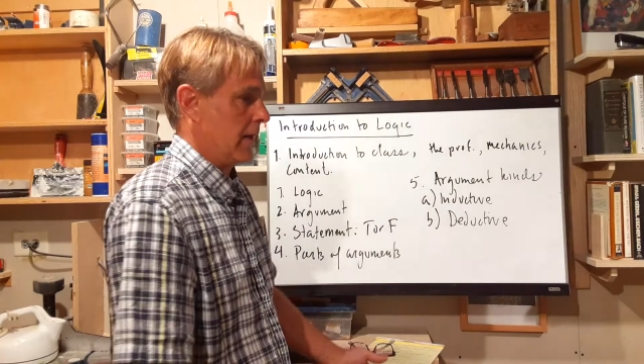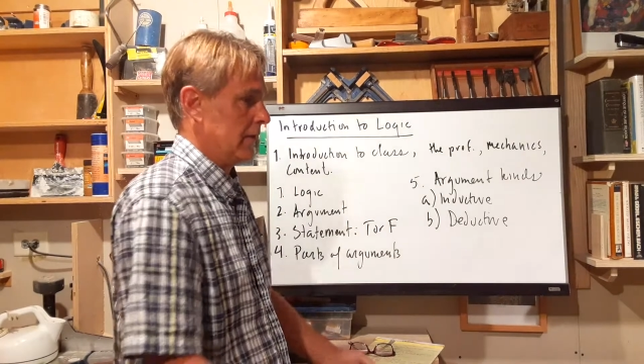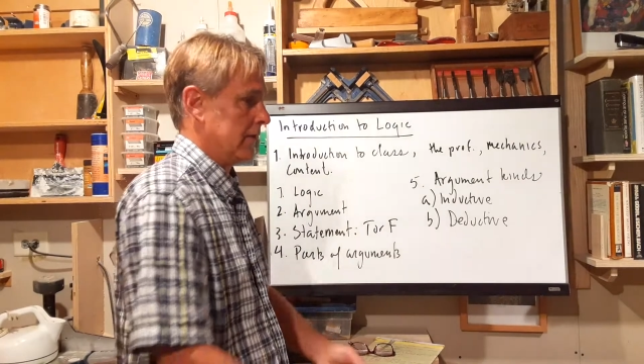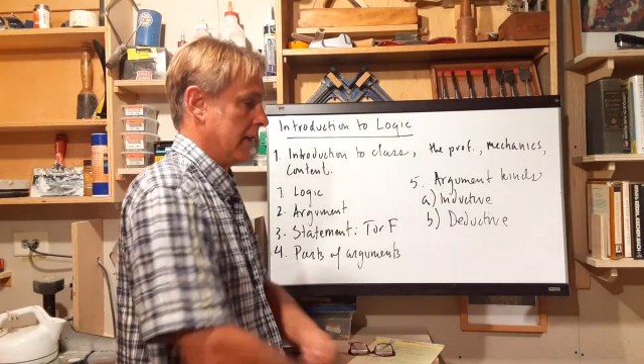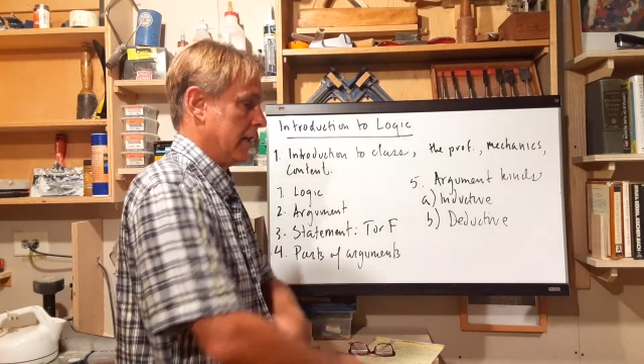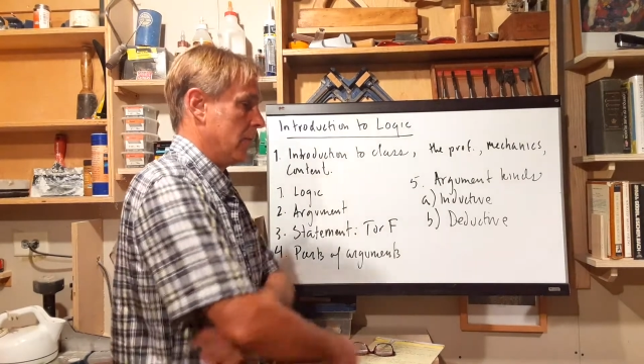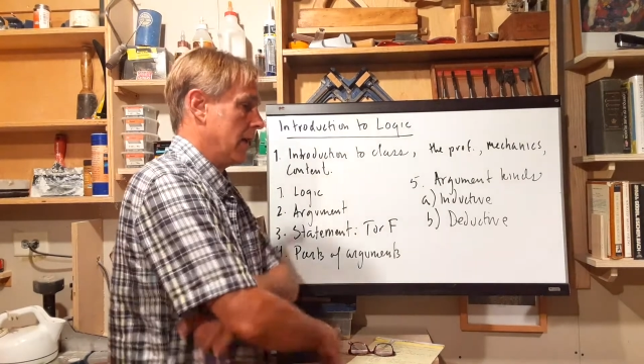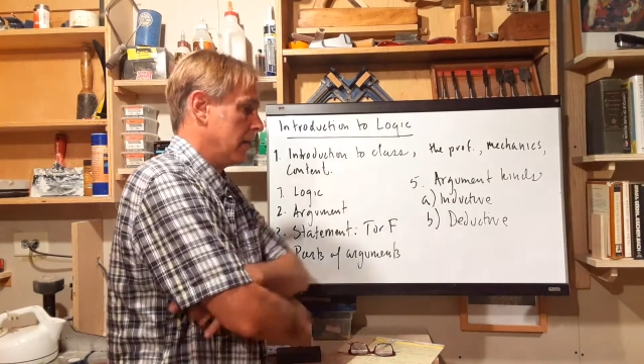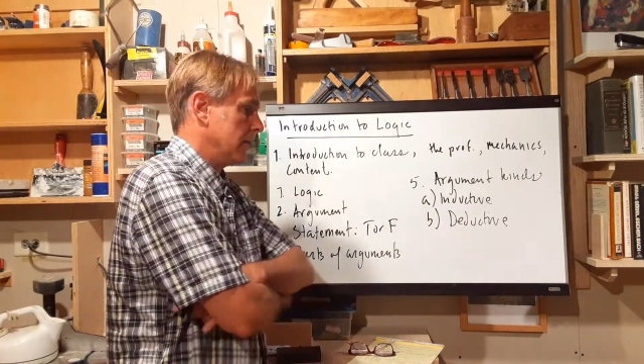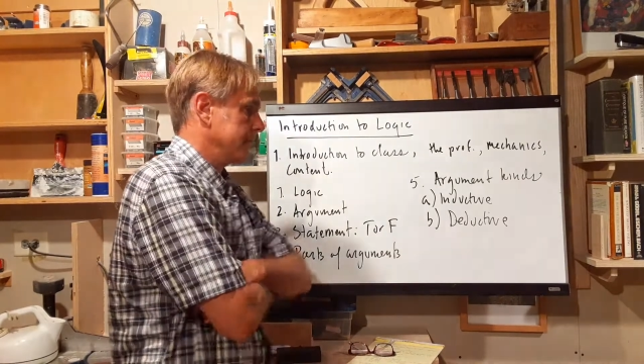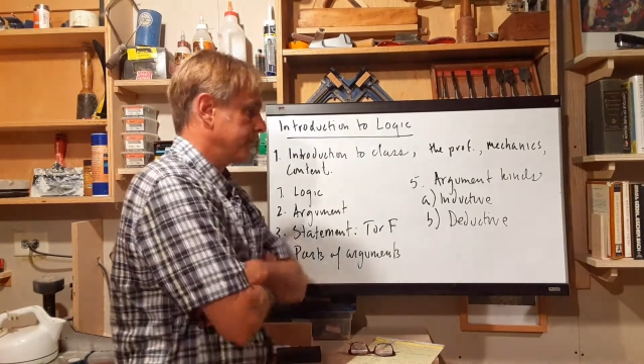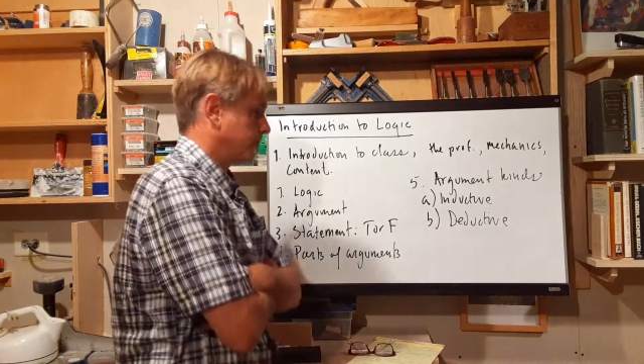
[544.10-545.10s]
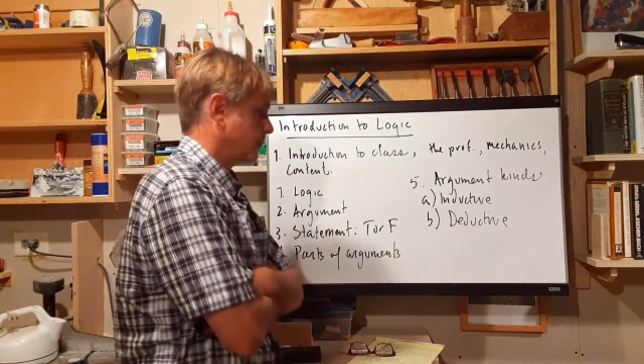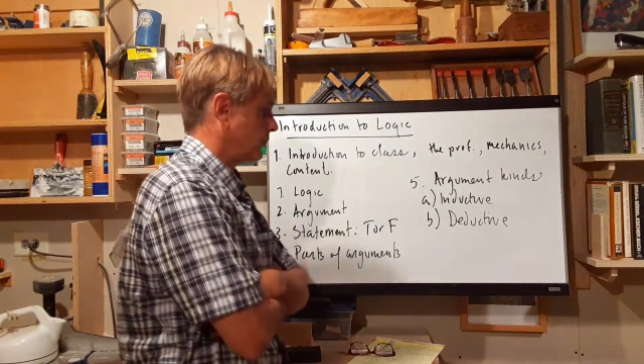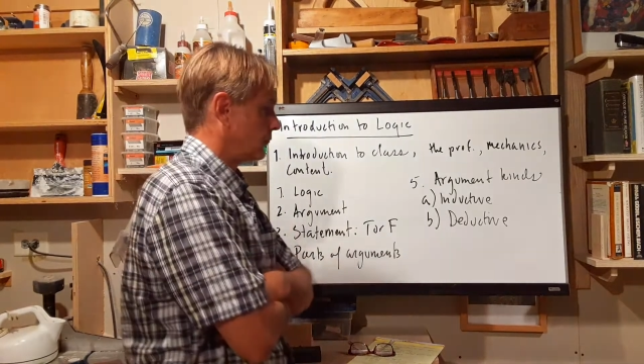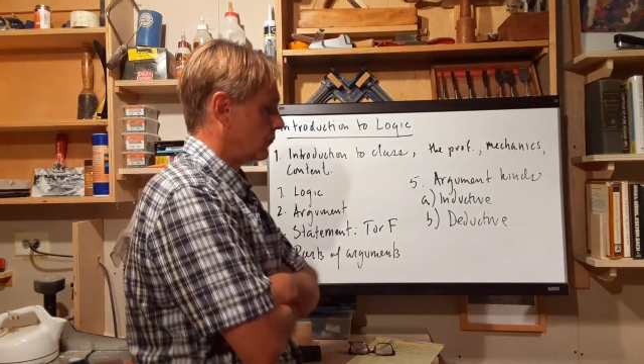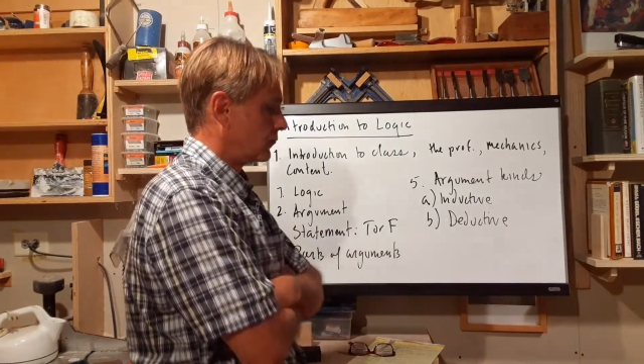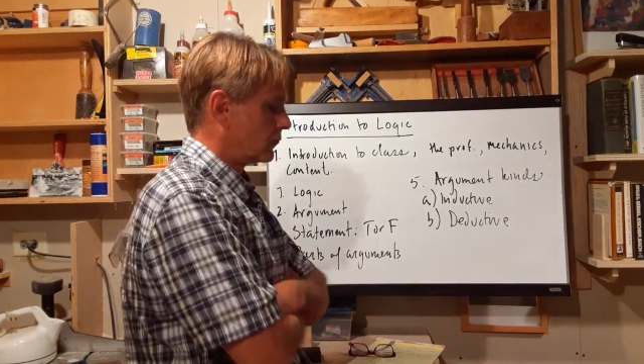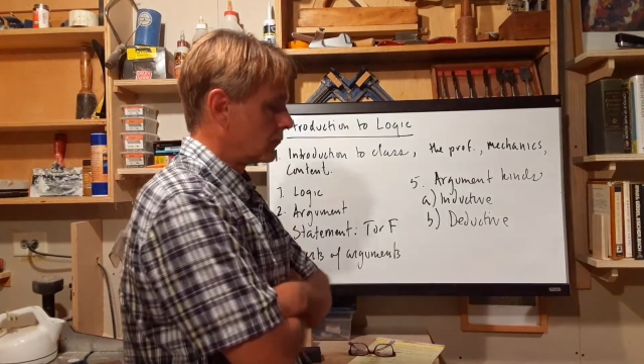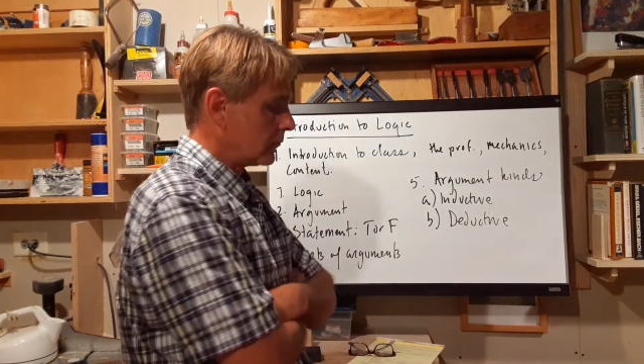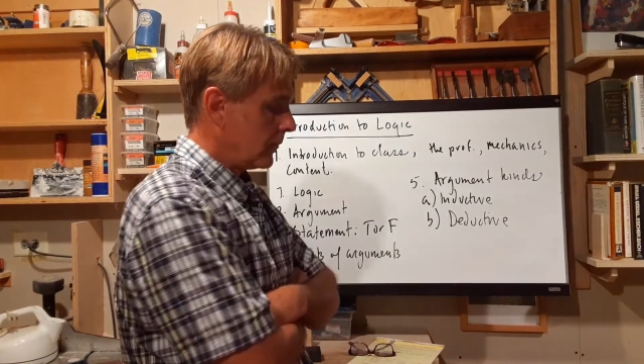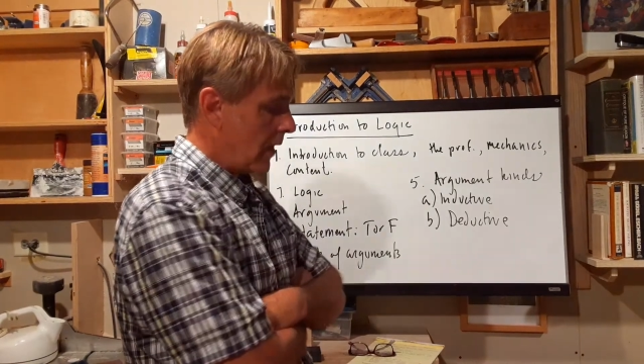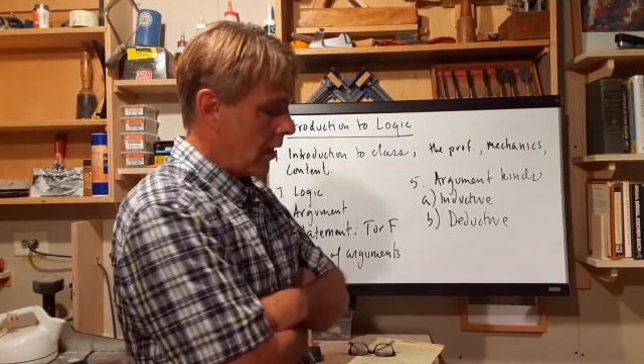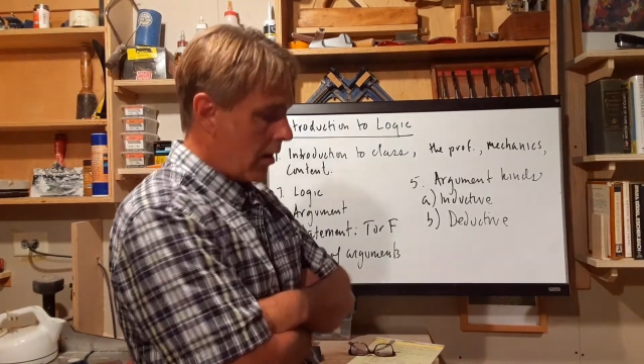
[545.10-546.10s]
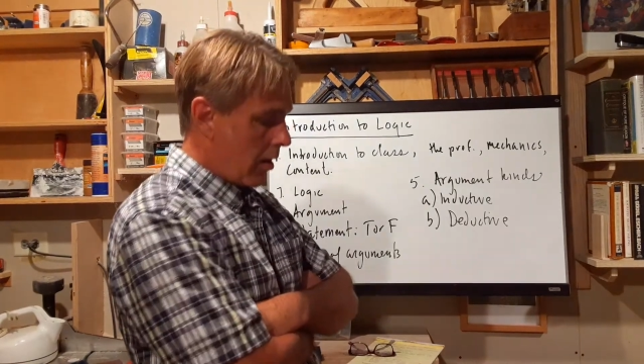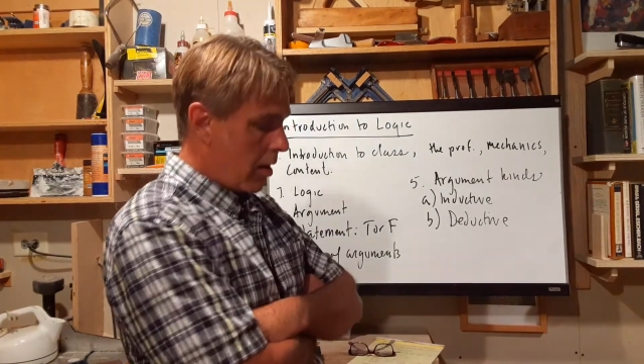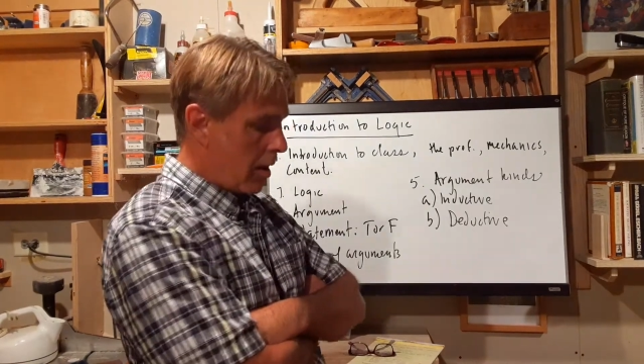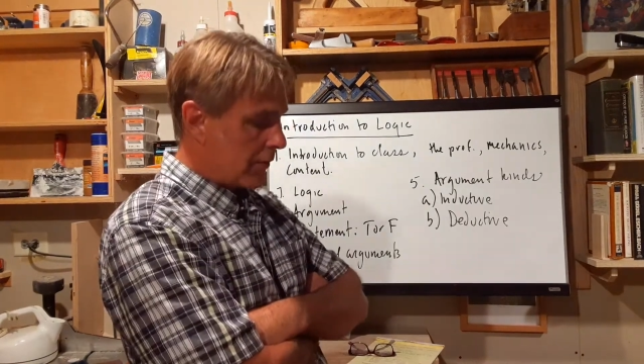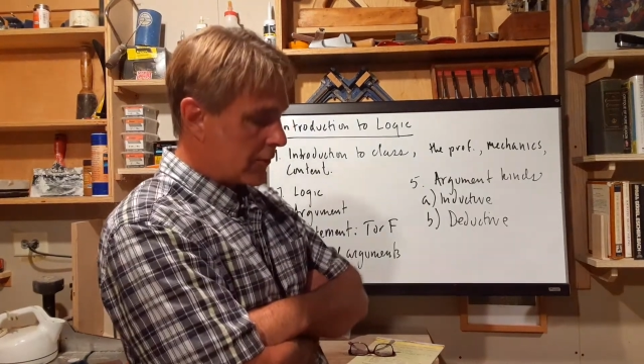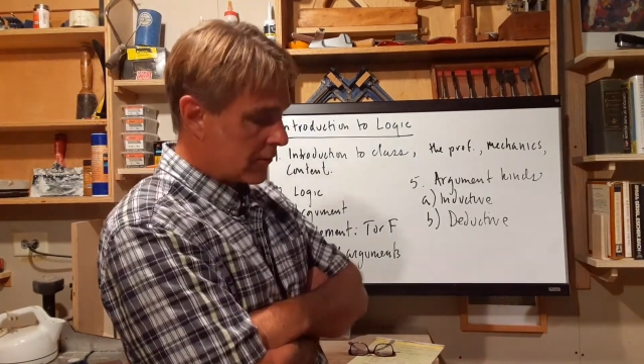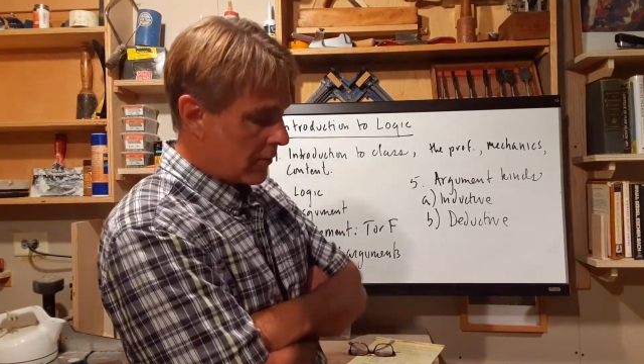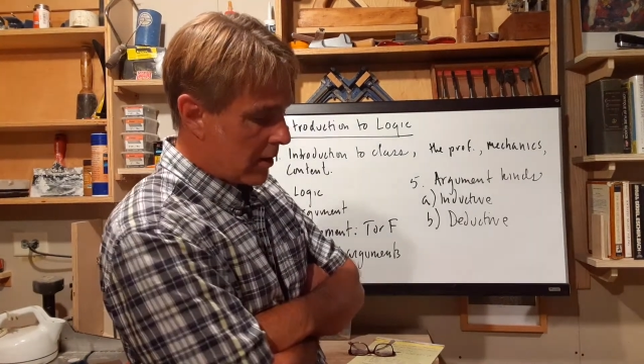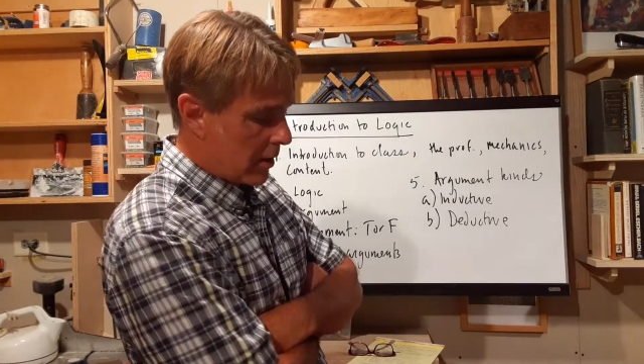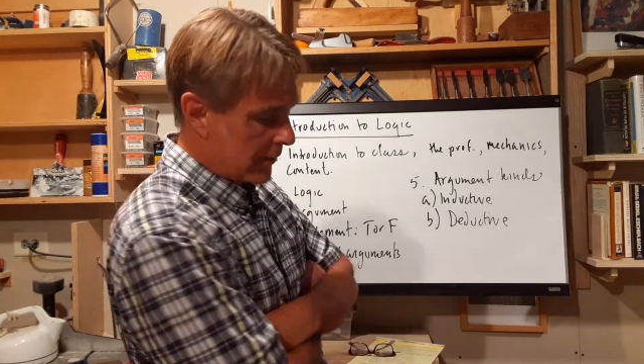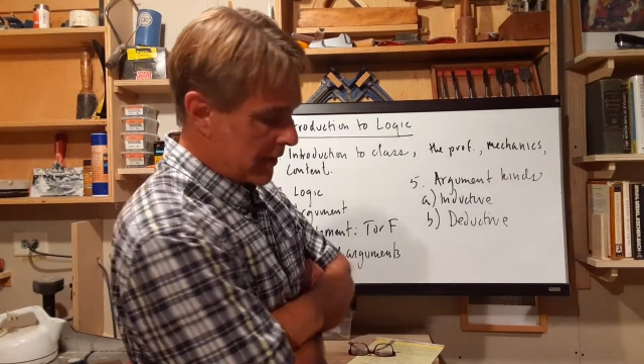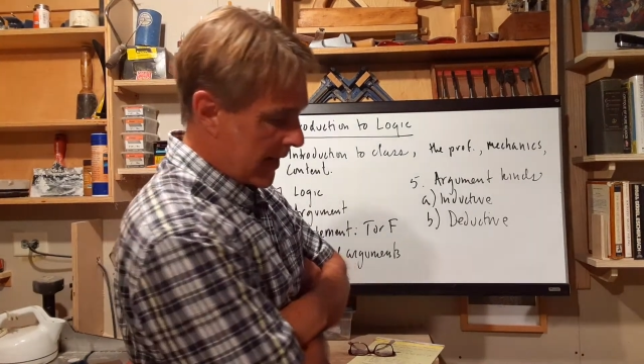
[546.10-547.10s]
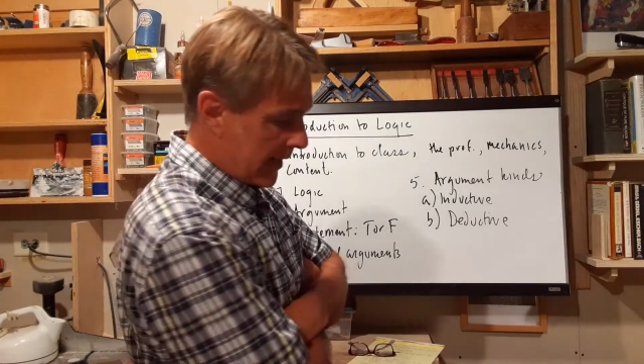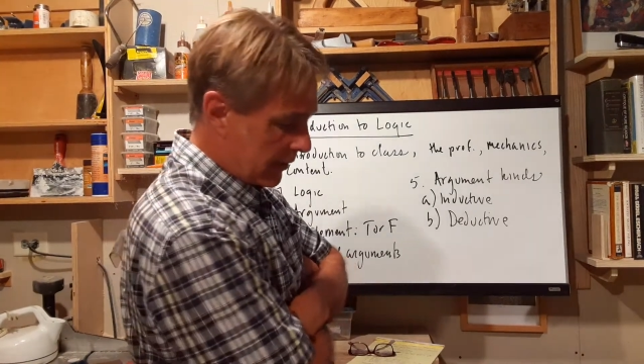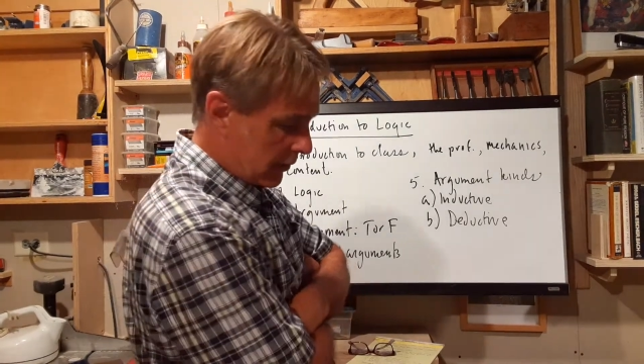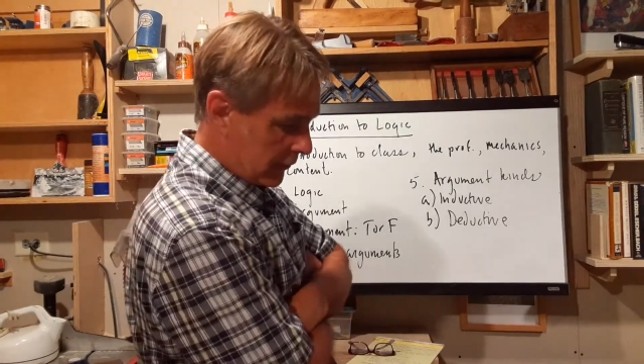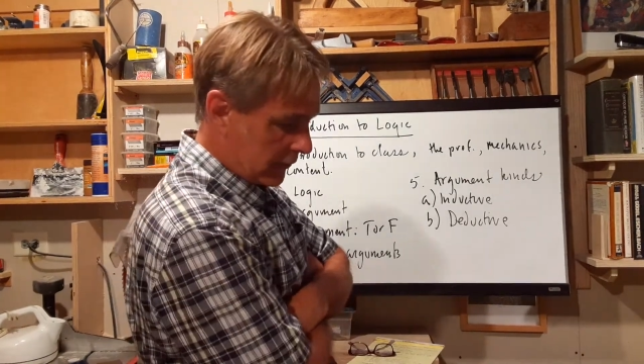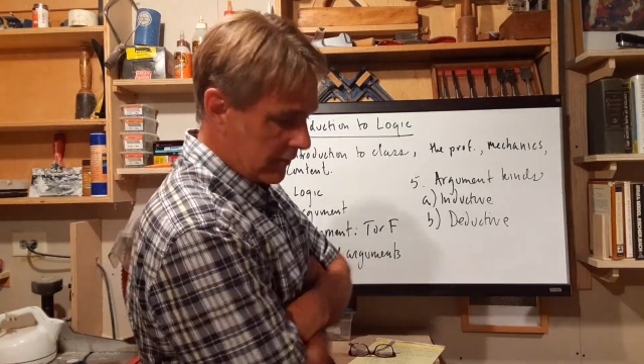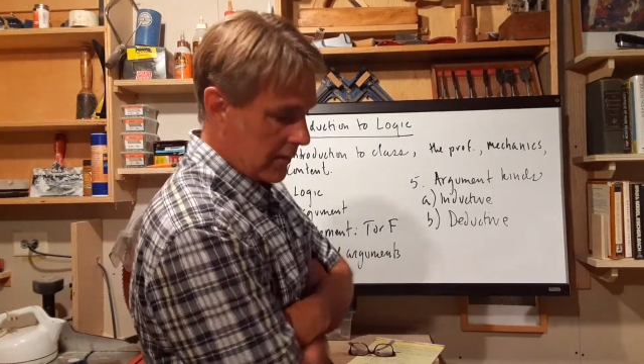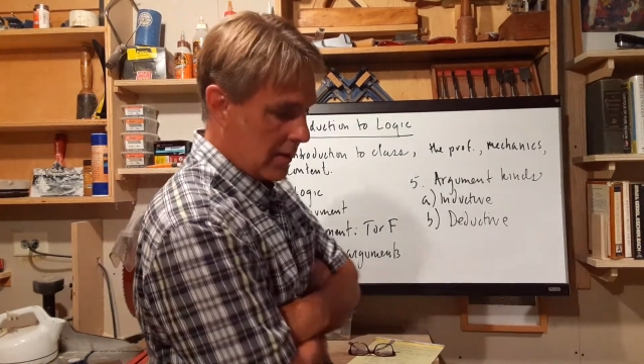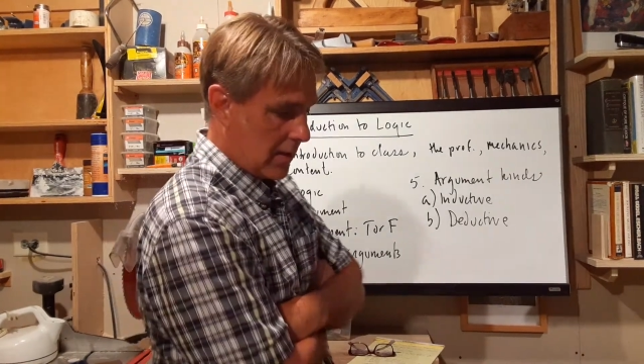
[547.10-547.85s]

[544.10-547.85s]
say, well, all the angles